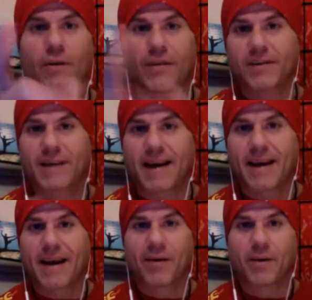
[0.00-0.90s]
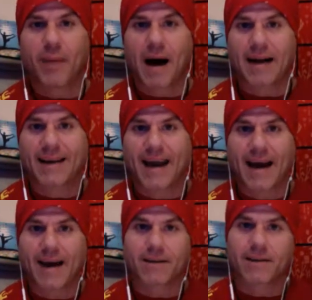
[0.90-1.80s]
of the Zenhaling
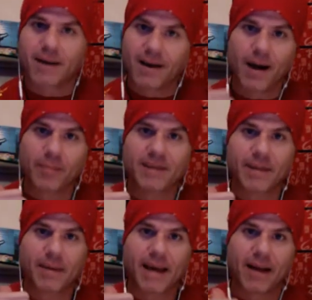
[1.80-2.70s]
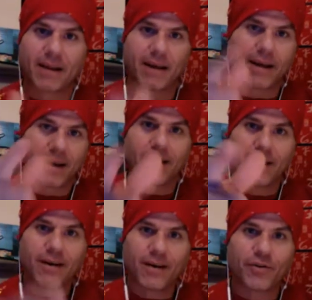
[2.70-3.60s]
Podcast. I'm Tim Kelly,
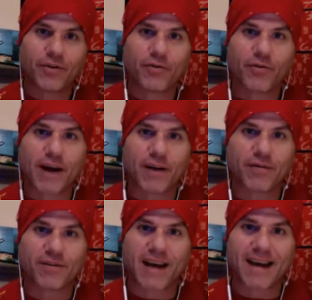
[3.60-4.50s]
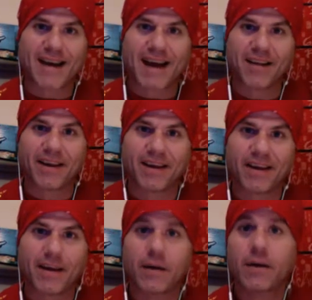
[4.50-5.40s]
creator of Zenhaling. If
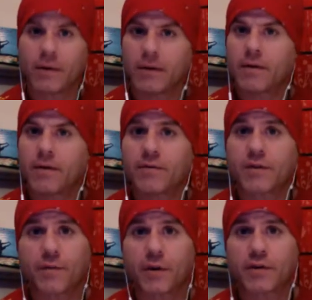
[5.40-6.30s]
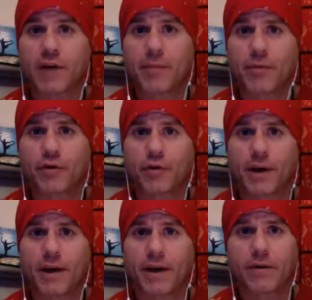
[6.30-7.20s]
this is the first time you're
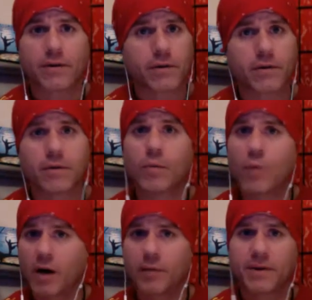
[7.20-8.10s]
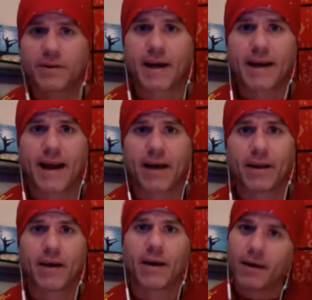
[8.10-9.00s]
joining us, welcome to
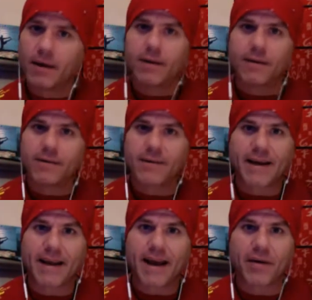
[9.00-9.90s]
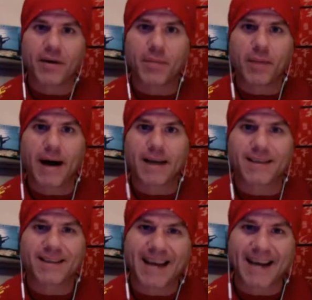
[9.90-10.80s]
Zenhaling. Zenhaling combines
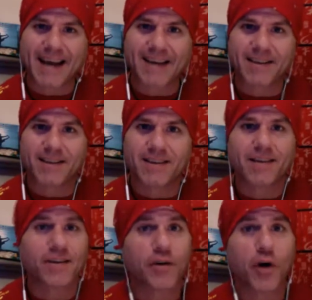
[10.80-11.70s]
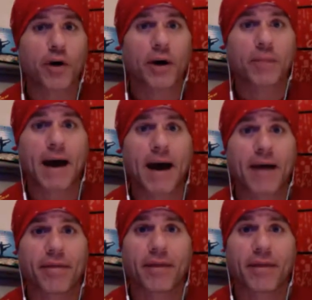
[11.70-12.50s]
the Zen essence, the yogic path,